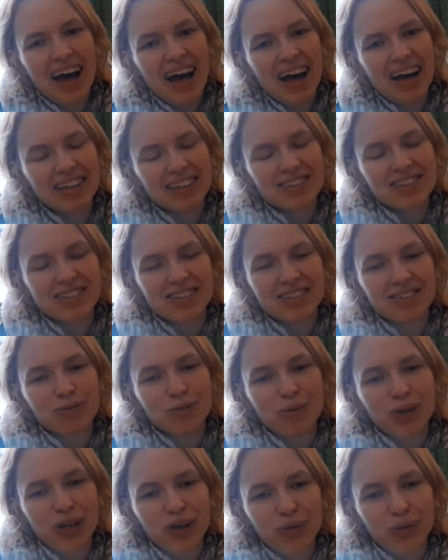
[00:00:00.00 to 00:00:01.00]
And
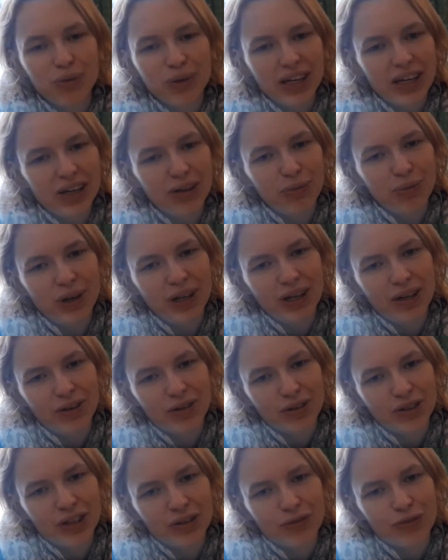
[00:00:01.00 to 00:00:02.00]
we are really, really
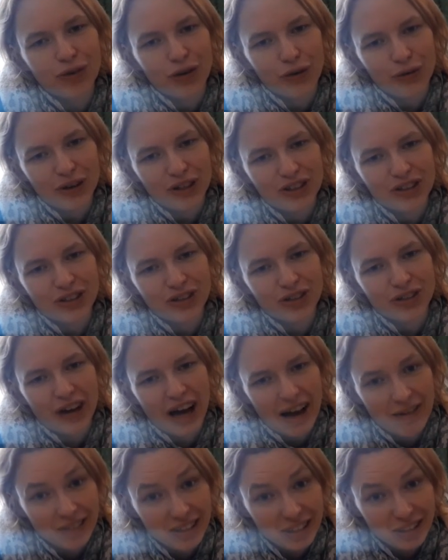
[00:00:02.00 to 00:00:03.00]
looking forward to
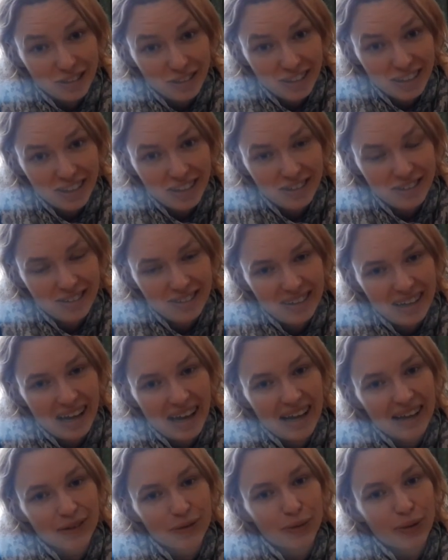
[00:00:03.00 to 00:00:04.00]
having you here.
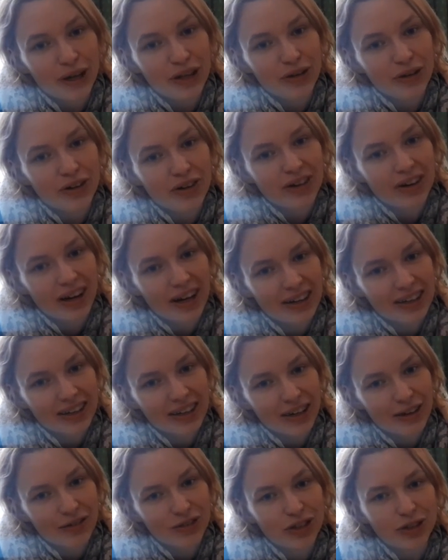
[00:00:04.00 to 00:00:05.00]
And when you are lucky
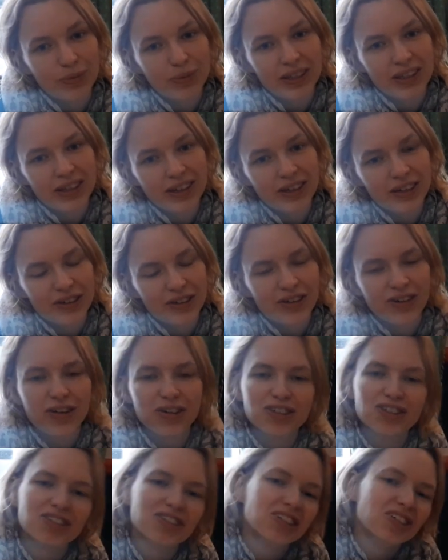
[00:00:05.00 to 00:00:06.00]
enough to be here
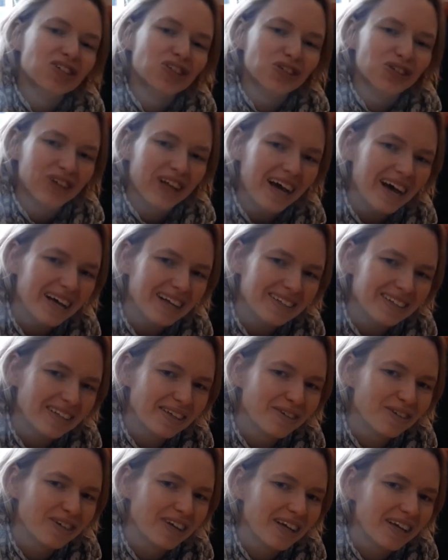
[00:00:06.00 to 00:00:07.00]
also in July, then
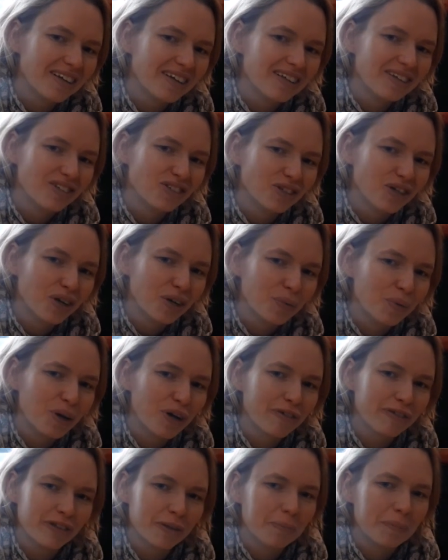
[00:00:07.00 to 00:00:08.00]
you can enjoy one
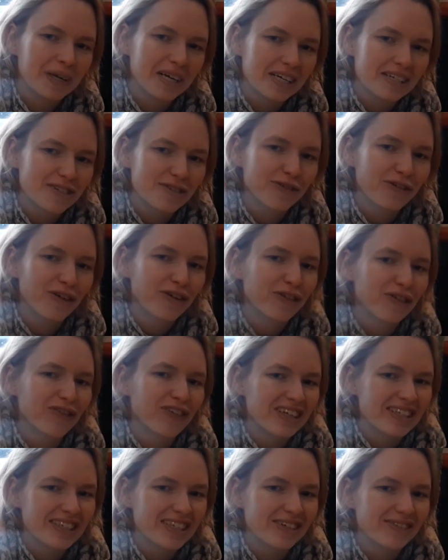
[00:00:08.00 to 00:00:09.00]
of the biggest
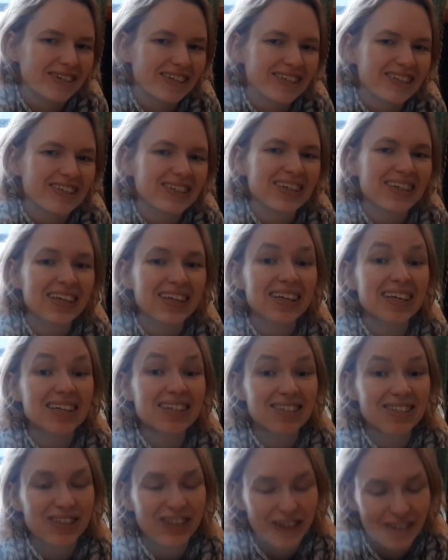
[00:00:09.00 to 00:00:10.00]
festivals in
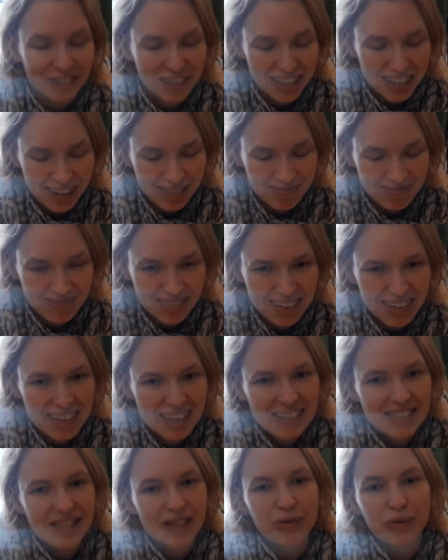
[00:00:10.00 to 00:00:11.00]
Estonia.
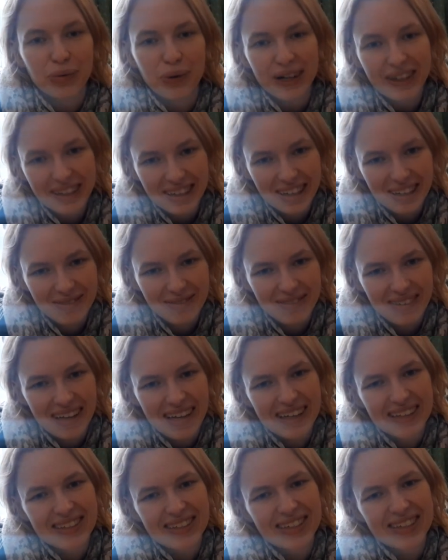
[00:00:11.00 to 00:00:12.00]
So welcome
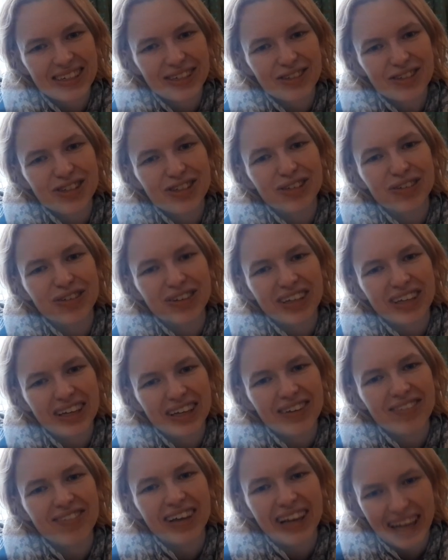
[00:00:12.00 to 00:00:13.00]
and see you soon
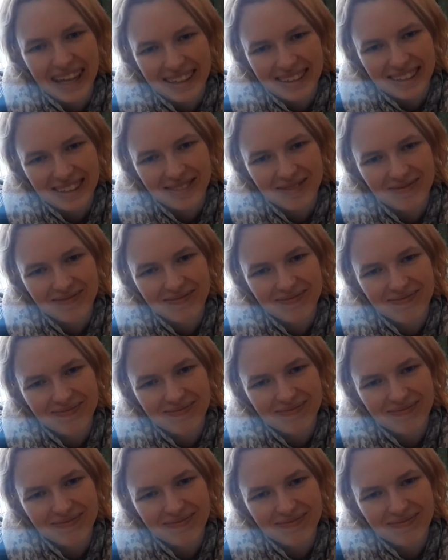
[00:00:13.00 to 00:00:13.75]
in Viljandi.